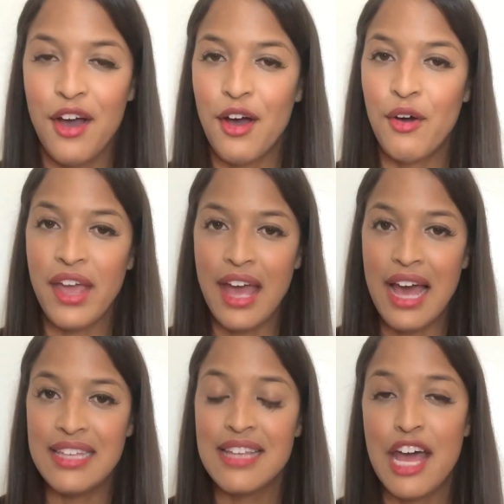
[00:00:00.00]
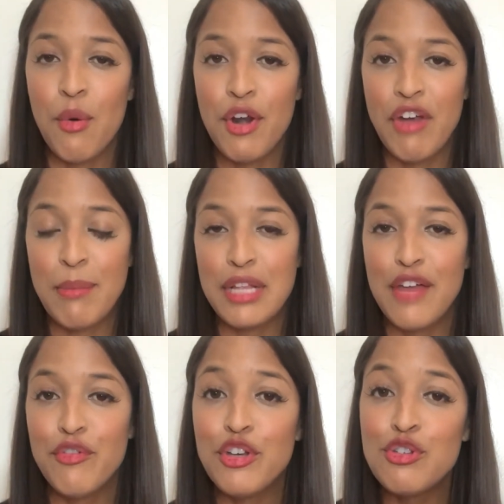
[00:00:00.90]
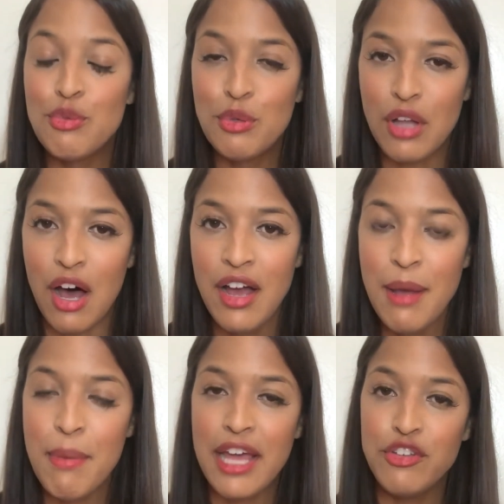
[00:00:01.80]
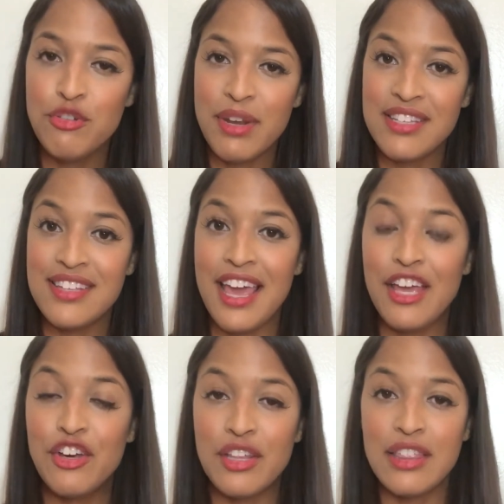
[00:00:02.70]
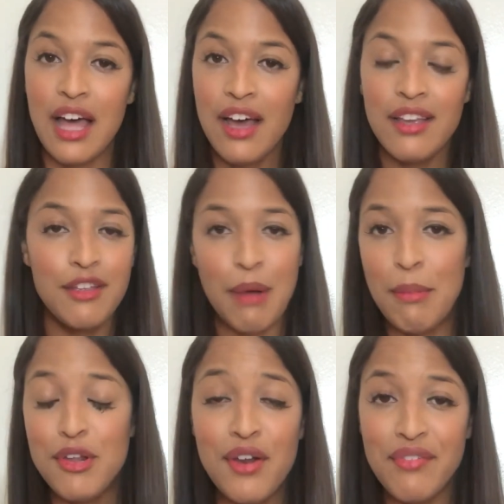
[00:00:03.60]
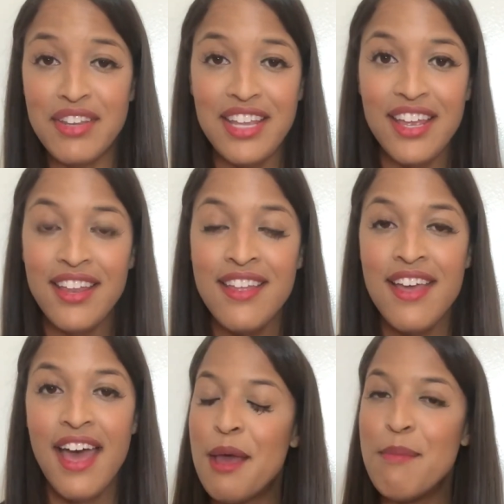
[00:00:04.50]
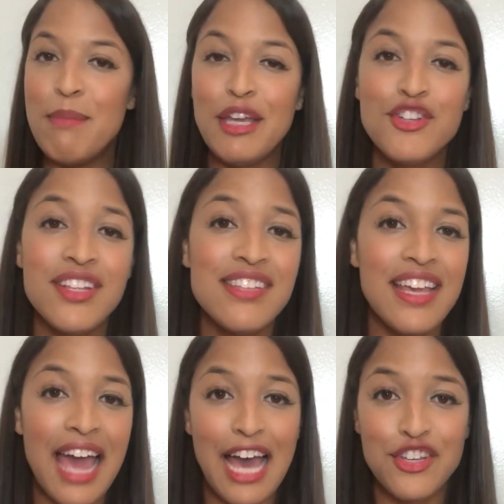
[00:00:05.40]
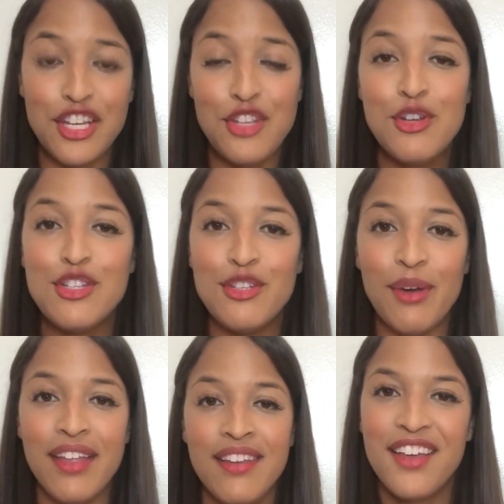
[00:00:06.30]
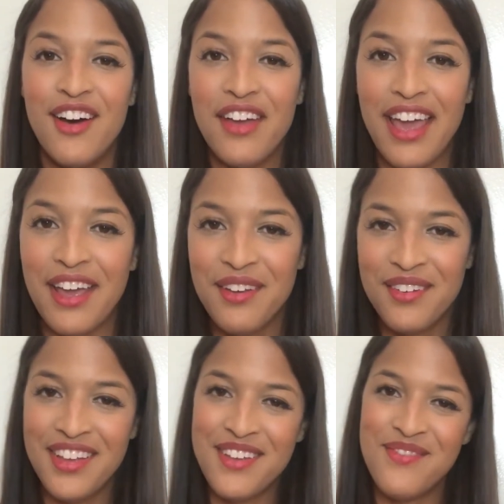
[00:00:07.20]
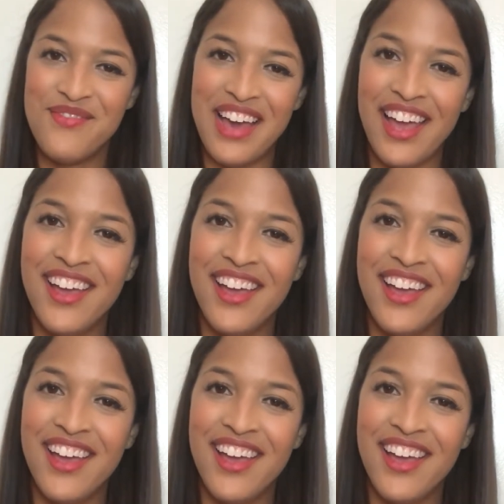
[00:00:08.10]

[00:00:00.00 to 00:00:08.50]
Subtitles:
Okay guys, I don't want to ramble on for too long, but I do want to say good luck. You probably don't even need it. Make sure to take action. You can do it. Okay, bye.